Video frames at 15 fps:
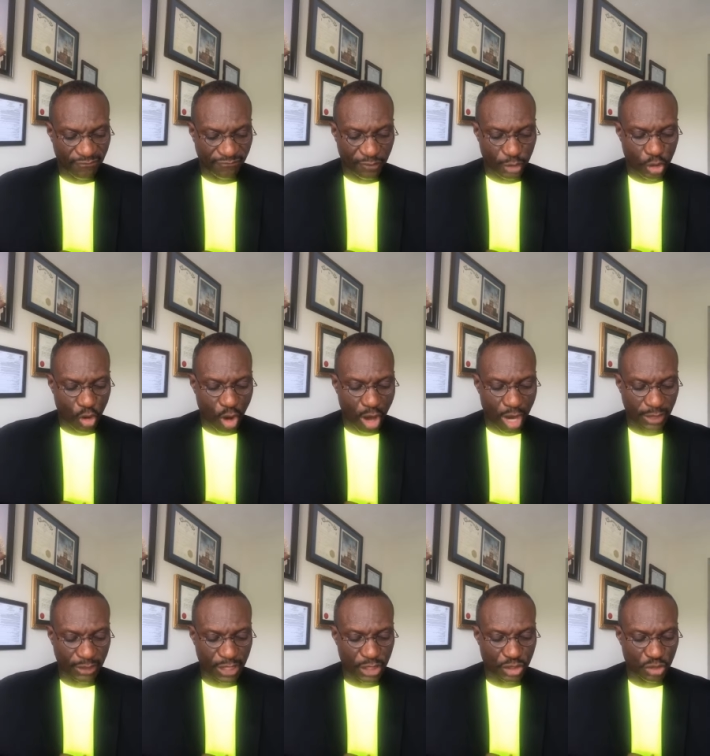for your
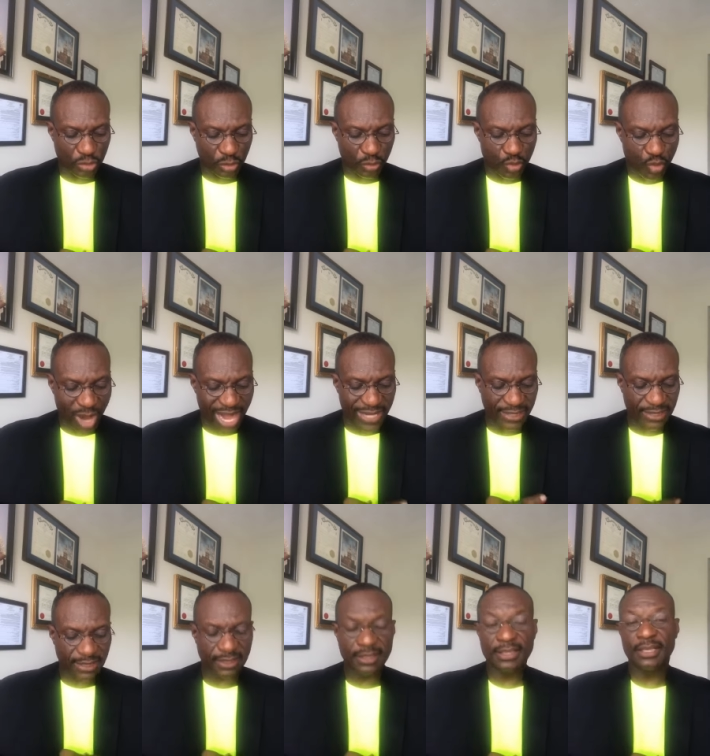heart is not
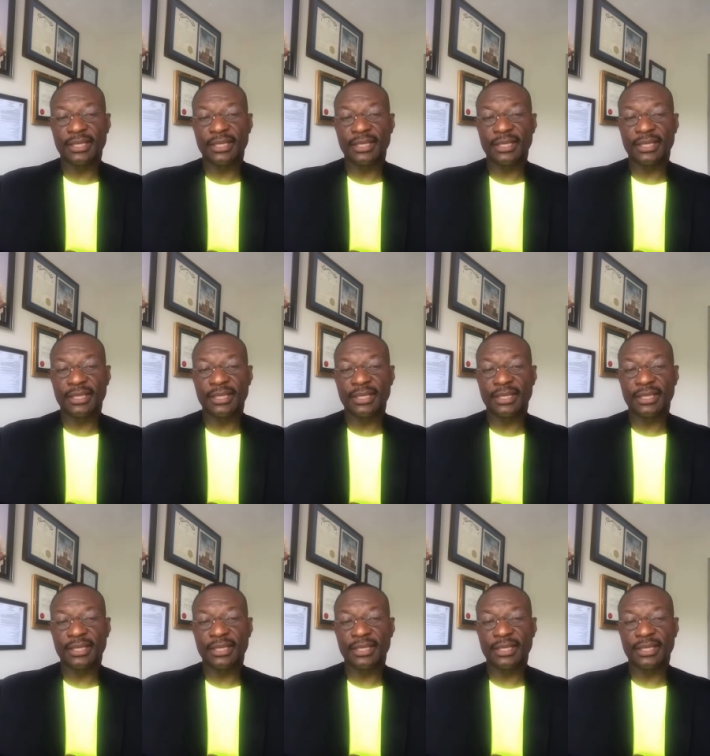right